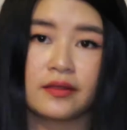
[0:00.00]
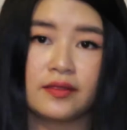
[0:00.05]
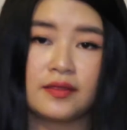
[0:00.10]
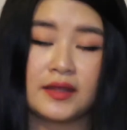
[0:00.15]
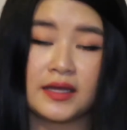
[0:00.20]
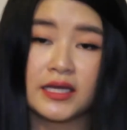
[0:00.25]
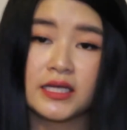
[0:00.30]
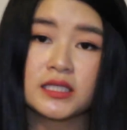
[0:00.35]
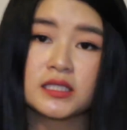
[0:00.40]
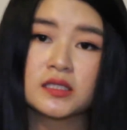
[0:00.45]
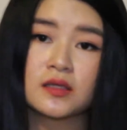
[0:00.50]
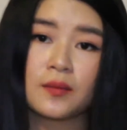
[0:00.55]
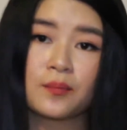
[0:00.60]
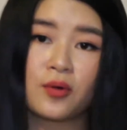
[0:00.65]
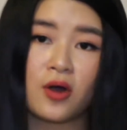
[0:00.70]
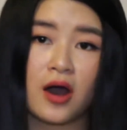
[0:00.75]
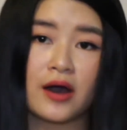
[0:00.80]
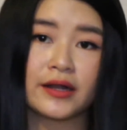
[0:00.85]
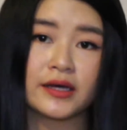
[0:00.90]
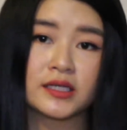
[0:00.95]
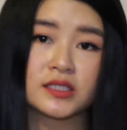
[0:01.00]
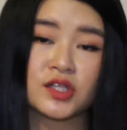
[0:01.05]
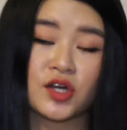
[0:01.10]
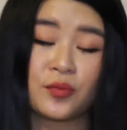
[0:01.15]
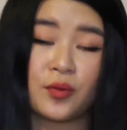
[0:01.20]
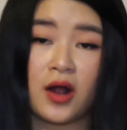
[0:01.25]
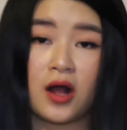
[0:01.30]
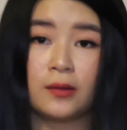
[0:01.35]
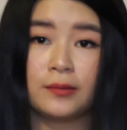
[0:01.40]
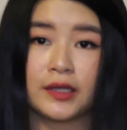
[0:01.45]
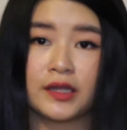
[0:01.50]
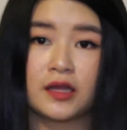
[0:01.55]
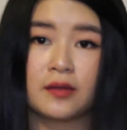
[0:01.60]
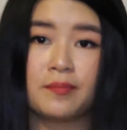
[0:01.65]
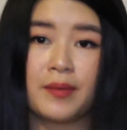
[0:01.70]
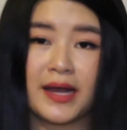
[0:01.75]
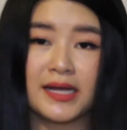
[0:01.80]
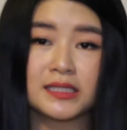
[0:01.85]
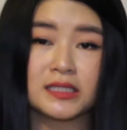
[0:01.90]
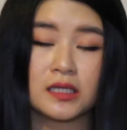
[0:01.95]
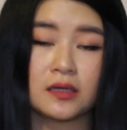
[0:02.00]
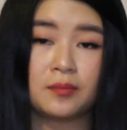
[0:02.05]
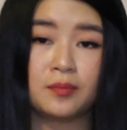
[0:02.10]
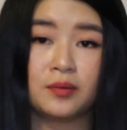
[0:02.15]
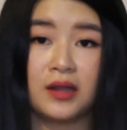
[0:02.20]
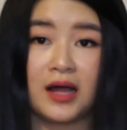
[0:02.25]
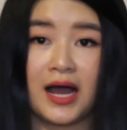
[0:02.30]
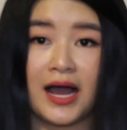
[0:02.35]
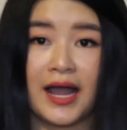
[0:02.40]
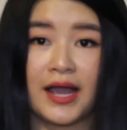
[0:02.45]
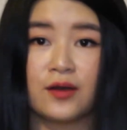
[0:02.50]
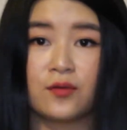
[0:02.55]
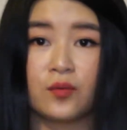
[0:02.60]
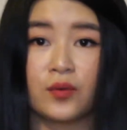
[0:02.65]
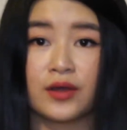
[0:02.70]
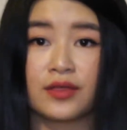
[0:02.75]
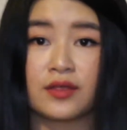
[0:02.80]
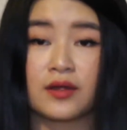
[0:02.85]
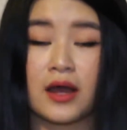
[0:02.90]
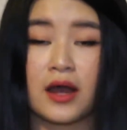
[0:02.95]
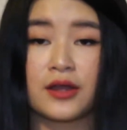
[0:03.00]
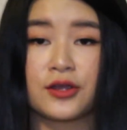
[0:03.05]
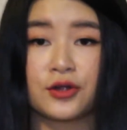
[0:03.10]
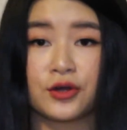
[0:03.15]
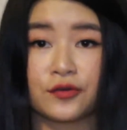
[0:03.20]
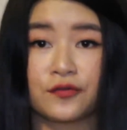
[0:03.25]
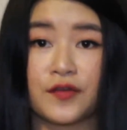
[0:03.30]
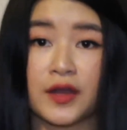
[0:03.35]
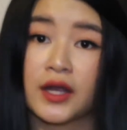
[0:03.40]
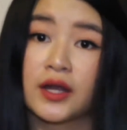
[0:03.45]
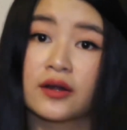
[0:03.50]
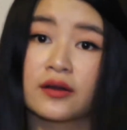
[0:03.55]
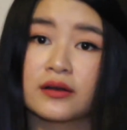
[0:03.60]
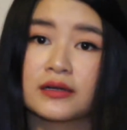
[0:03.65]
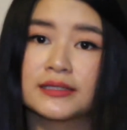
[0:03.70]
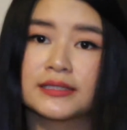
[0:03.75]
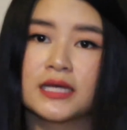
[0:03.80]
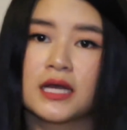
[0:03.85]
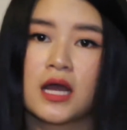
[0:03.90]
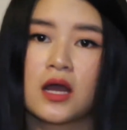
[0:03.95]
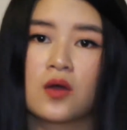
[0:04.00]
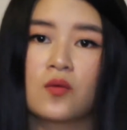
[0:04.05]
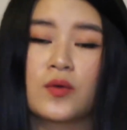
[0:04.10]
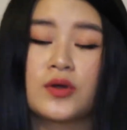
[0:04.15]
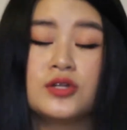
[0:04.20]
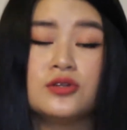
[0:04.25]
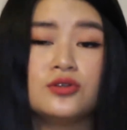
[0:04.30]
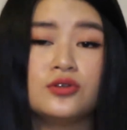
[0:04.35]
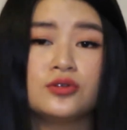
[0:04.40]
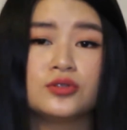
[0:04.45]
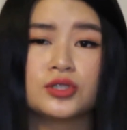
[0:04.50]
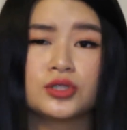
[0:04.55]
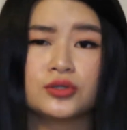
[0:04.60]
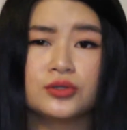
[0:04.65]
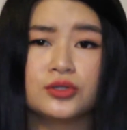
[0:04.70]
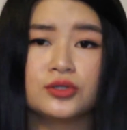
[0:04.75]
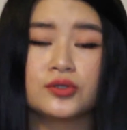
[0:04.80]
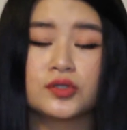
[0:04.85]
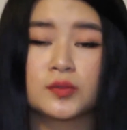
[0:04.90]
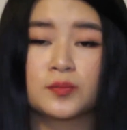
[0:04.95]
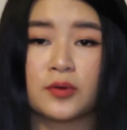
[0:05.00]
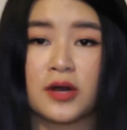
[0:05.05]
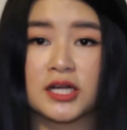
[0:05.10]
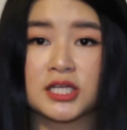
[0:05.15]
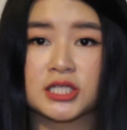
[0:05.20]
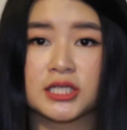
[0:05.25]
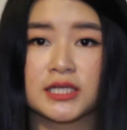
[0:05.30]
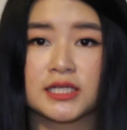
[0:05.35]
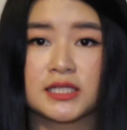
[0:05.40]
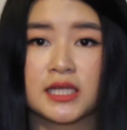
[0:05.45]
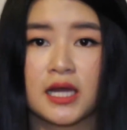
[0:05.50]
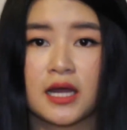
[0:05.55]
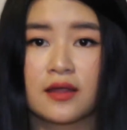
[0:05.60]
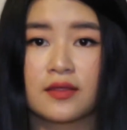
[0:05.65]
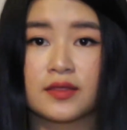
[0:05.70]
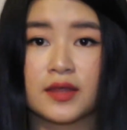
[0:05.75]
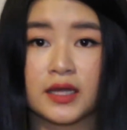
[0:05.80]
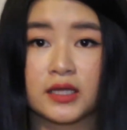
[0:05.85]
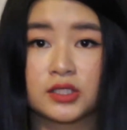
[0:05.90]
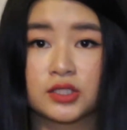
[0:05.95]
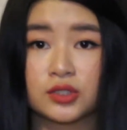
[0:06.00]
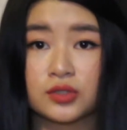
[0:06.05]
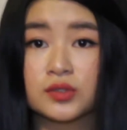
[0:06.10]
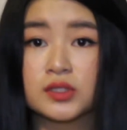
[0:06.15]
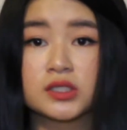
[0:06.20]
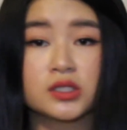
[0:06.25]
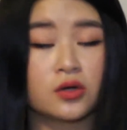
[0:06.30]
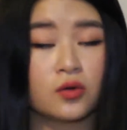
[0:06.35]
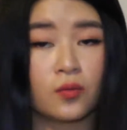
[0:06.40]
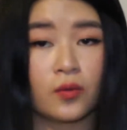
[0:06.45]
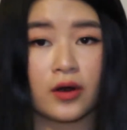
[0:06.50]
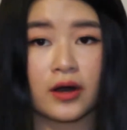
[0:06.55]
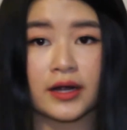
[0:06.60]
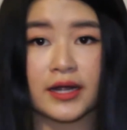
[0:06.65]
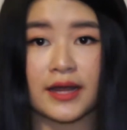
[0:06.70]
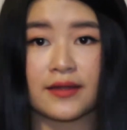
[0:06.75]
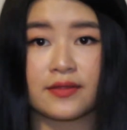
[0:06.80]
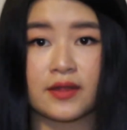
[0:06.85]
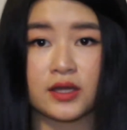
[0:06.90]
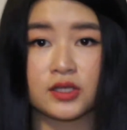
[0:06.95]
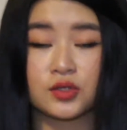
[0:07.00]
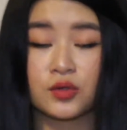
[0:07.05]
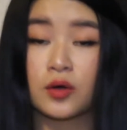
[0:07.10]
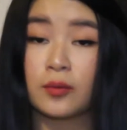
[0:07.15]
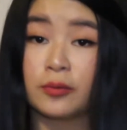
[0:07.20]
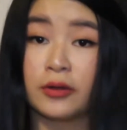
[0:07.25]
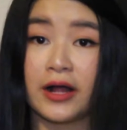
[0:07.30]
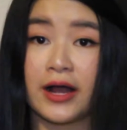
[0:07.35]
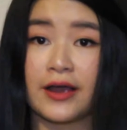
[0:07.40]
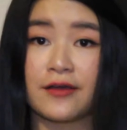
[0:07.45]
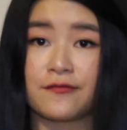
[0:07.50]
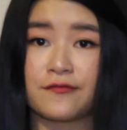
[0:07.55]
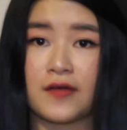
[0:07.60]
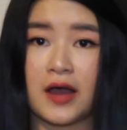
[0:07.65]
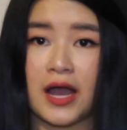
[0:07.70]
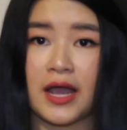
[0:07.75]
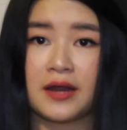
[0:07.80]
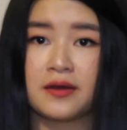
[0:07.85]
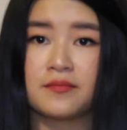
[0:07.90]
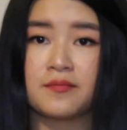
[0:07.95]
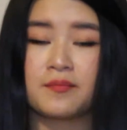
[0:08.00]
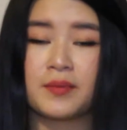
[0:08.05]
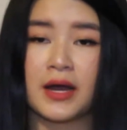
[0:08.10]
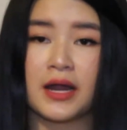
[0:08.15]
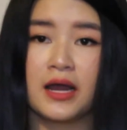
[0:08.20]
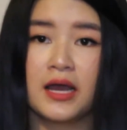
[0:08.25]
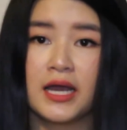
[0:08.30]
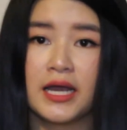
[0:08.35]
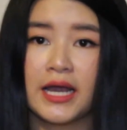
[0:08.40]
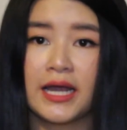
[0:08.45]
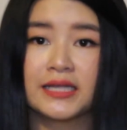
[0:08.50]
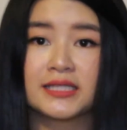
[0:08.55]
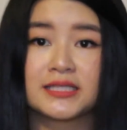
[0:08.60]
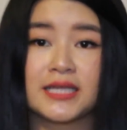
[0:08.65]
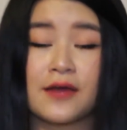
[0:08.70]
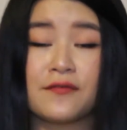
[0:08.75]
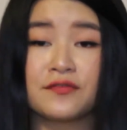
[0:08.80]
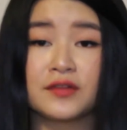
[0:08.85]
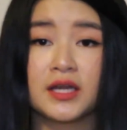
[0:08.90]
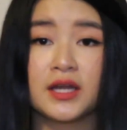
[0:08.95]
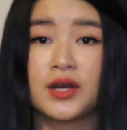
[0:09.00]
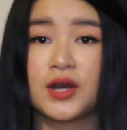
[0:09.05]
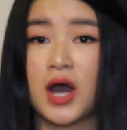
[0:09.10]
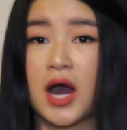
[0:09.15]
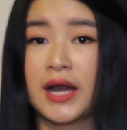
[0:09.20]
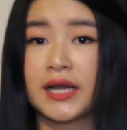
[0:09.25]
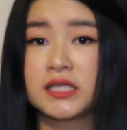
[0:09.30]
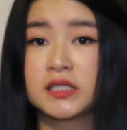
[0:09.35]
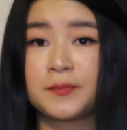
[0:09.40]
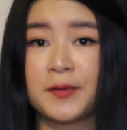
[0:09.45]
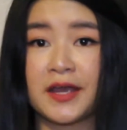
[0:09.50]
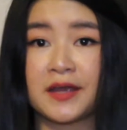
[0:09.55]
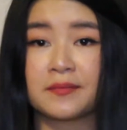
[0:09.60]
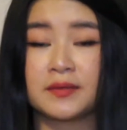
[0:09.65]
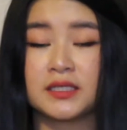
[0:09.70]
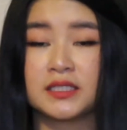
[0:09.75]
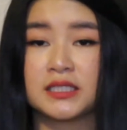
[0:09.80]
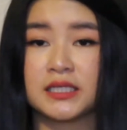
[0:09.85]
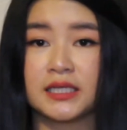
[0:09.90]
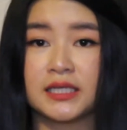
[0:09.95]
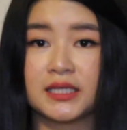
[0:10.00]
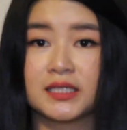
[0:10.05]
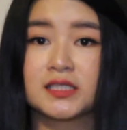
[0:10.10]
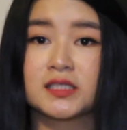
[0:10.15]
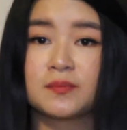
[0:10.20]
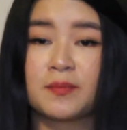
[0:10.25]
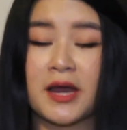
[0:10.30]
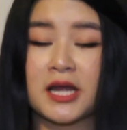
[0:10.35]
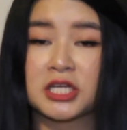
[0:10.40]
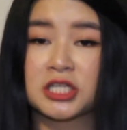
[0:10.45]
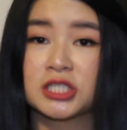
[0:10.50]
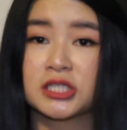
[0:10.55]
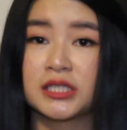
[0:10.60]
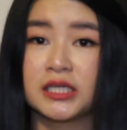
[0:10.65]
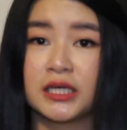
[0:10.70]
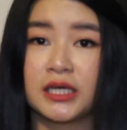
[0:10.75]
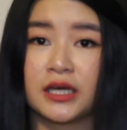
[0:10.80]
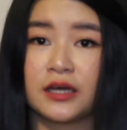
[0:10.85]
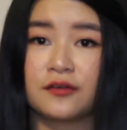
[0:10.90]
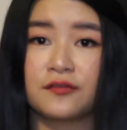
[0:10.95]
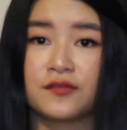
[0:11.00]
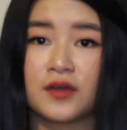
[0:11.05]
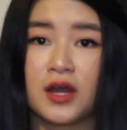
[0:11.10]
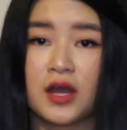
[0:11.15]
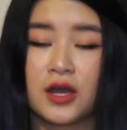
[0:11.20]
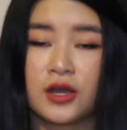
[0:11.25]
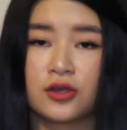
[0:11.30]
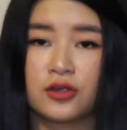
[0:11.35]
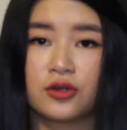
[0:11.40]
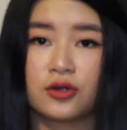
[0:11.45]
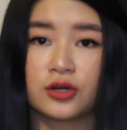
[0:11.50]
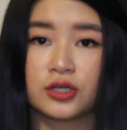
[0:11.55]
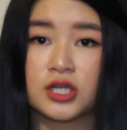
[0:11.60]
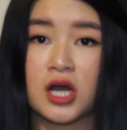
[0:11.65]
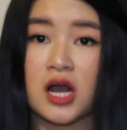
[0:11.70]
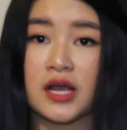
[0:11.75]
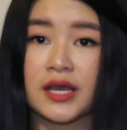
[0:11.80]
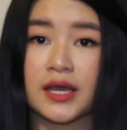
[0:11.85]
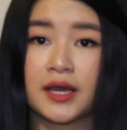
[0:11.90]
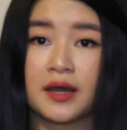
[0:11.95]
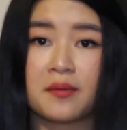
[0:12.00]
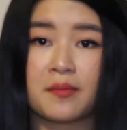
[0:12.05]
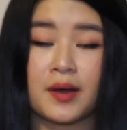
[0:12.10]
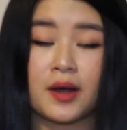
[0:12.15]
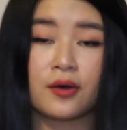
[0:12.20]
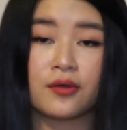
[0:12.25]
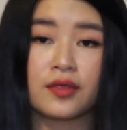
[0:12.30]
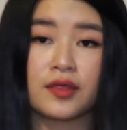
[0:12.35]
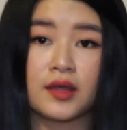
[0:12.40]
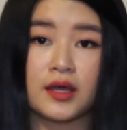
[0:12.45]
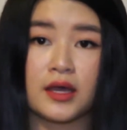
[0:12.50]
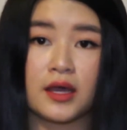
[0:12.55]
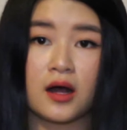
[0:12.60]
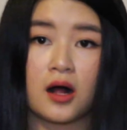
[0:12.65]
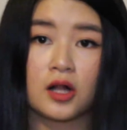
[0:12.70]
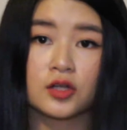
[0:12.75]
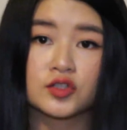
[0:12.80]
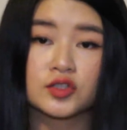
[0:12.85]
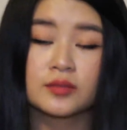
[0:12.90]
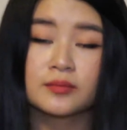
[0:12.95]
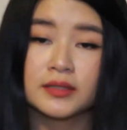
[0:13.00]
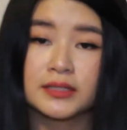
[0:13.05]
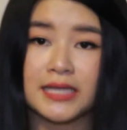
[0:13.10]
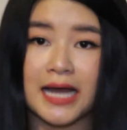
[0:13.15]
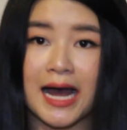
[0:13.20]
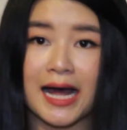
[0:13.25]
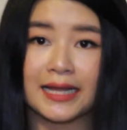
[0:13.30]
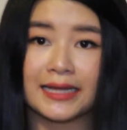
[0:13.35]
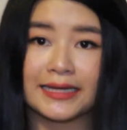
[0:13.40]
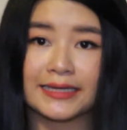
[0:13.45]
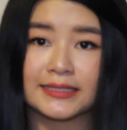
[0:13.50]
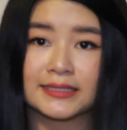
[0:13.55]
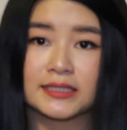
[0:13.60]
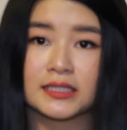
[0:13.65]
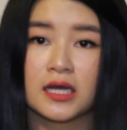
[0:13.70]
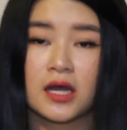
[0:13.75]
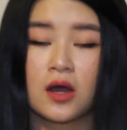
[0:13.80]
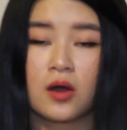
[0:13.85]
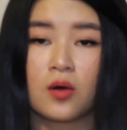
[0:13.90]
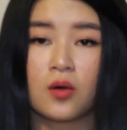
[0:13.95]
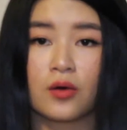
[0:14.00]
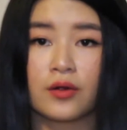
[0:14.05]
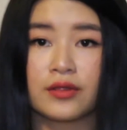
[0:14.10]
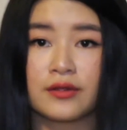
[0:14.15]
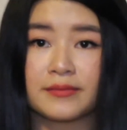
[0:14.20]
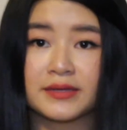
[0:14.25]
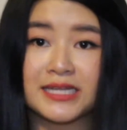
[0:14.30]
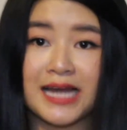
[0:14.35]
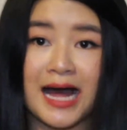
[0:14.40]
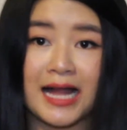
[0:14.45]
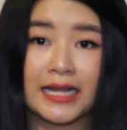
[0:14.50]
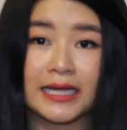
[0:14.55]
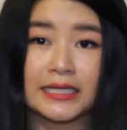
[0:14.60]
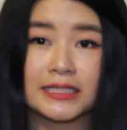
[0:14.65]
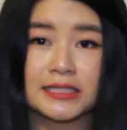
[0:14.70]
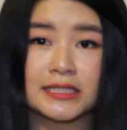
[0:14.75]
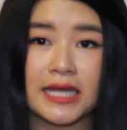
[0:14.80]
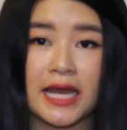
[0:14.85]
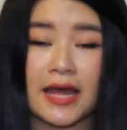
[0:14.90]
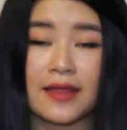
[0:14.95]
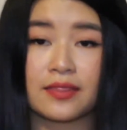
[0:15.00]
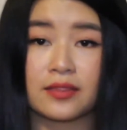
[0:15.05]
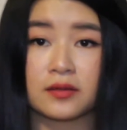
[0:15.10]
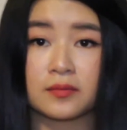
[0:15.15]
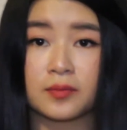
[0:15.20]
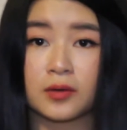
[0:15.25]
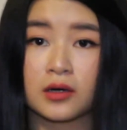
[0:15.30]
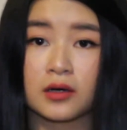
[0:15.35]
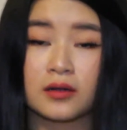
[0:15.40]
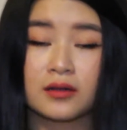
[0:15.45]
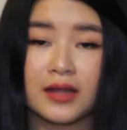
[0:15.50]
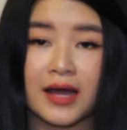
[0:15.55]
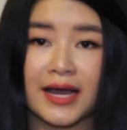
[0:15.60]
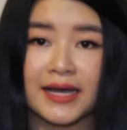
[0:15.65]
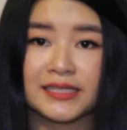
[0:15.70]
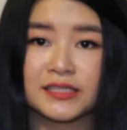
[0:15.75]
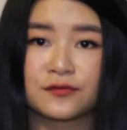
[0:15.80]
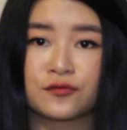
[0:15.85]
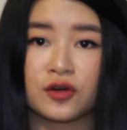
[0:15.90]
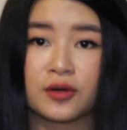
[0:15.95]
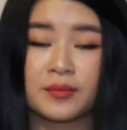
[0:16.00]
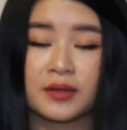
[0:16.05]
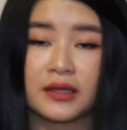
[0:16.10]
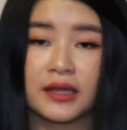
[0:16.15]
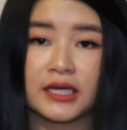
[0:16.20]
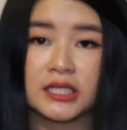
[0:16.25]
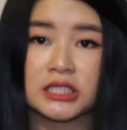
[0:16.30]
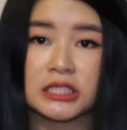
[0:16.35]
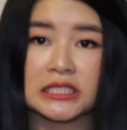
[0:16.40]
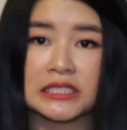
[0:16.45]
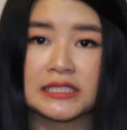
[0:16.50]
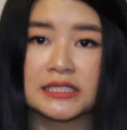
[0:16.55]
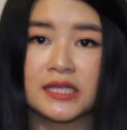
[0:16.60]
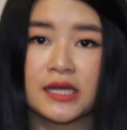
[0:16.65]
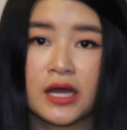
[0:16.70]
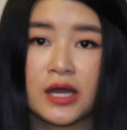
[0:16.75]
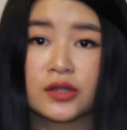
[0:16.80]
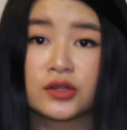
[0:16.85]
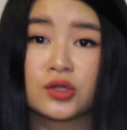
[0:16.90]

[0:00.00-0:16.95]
These products are probably the best applied with your fingers. When you do use brushes, they do still work and they do apply fine, but it's definitely not as pigmented, especially if you're talking about the ultra metallics or the metallics and the pearlized formulations.